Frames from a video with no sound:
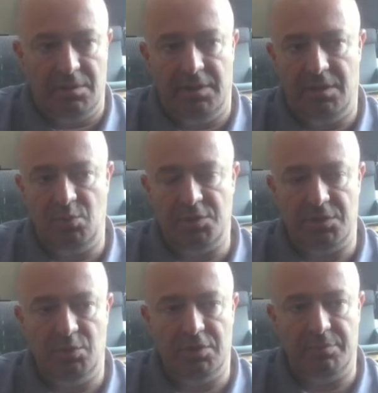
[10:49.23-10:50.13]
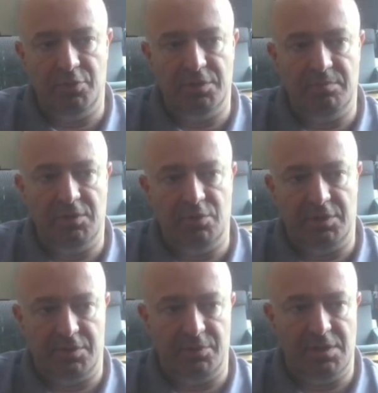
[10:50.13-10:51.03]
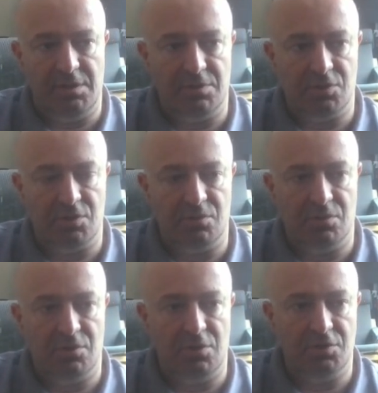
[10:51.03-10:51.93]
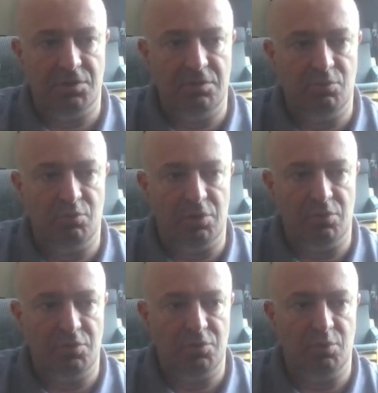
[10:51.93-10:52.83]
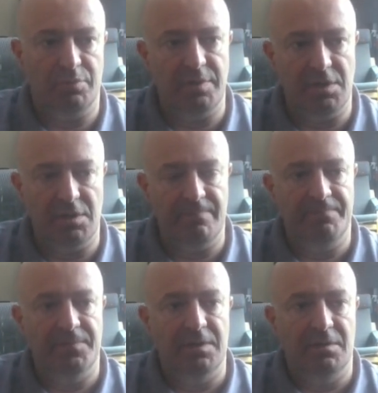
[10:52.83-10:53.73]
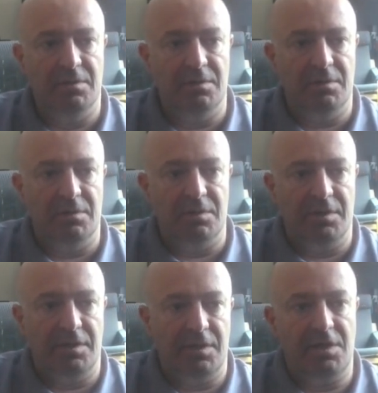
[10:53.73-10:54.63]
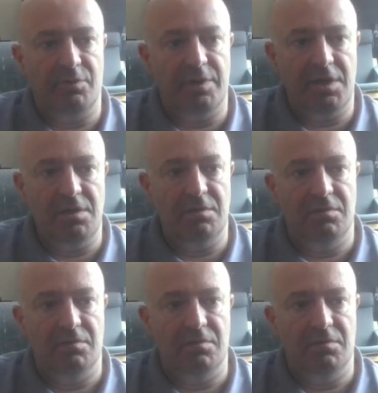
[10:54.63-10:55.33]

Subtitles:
And we said we're going to put them into an array. So constant rows would be array.